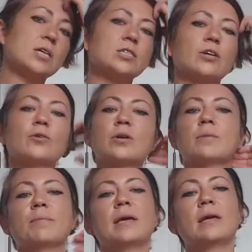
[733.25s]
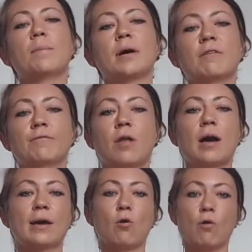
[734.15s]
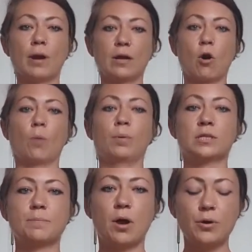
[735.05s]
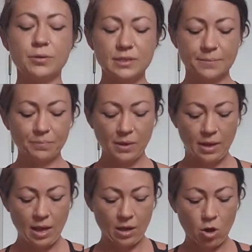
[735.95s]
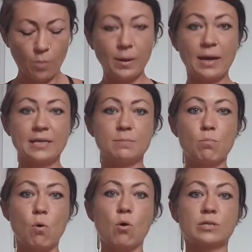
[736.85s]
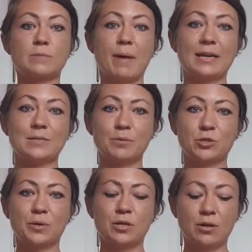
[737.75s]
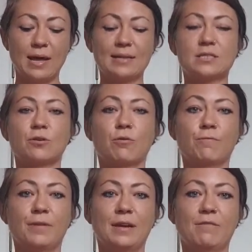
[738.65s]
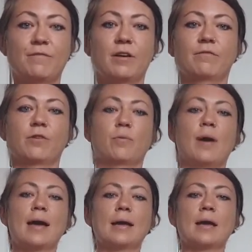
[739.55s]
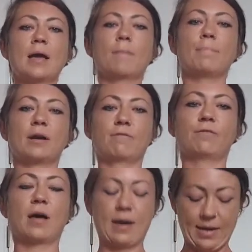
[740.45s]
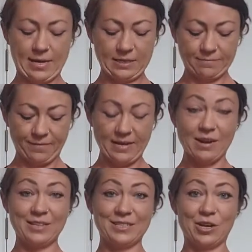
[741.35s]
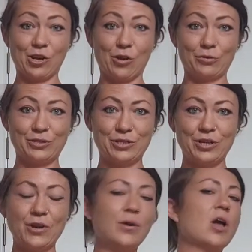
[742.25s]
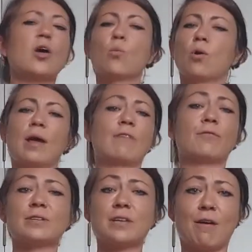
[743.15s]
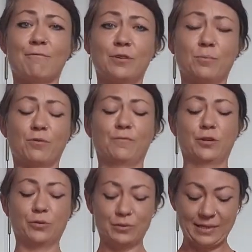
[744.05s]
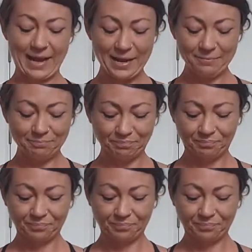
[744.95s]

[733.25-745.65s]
So you can be in a butterfly or a cobbler's pose. Cobbler is more space between your legs, so your feet are further away. Butterfly is feet nice and close to you. Whatever is comfortable for you today.